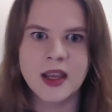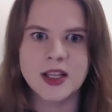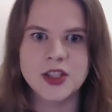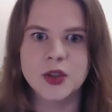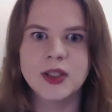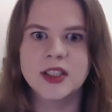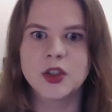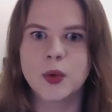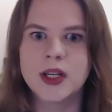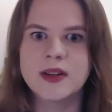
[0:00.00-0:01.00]
Ensuring that
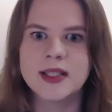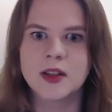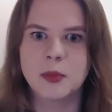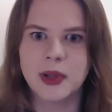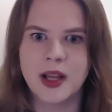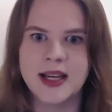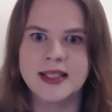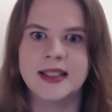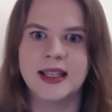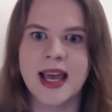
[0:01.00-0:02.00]
queries are applied
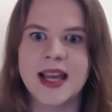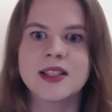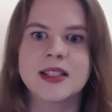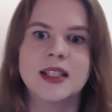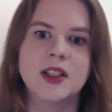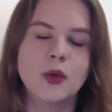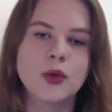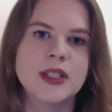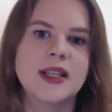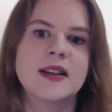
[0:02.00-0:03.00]
in the cache in the
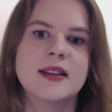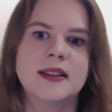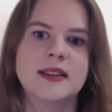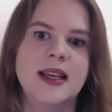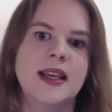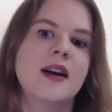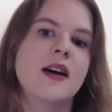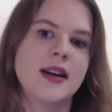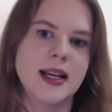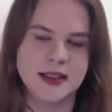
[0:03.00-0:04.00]
order that they
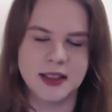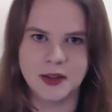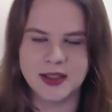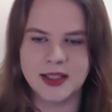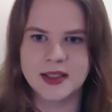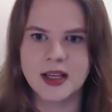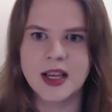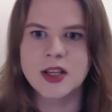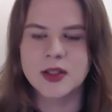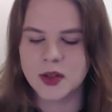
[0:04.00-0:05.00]
are executed.
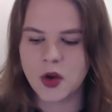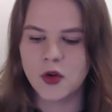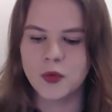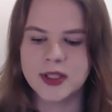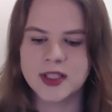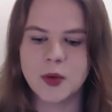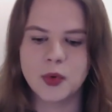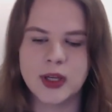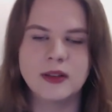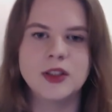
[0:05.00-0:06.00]
So, for example,
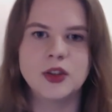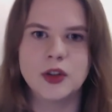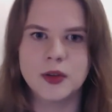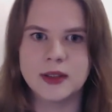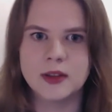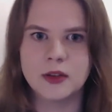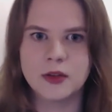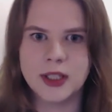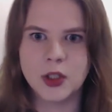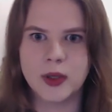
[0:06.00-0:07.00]
if you do th
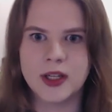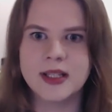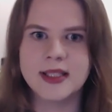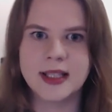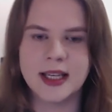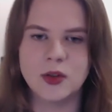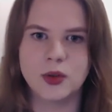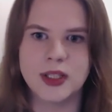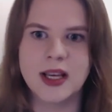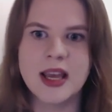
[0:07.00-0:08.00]
three queries in
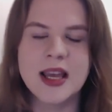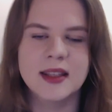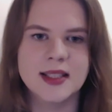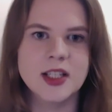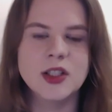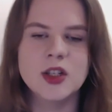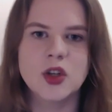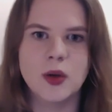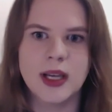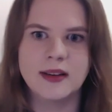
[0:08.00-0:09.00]
order, there's actually
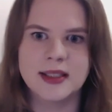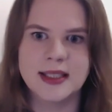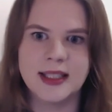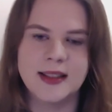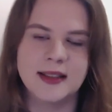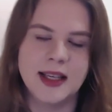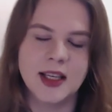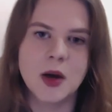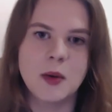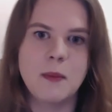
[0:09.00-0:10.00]
no guarantee that they
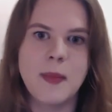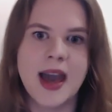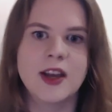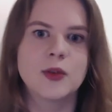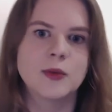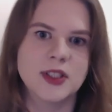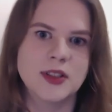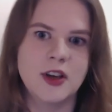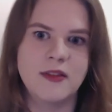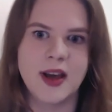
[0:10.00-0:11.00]
come back from the
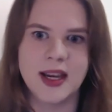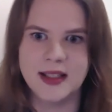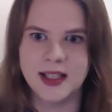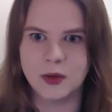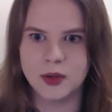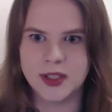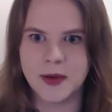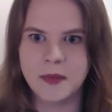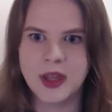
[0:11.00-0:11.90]
server in that order.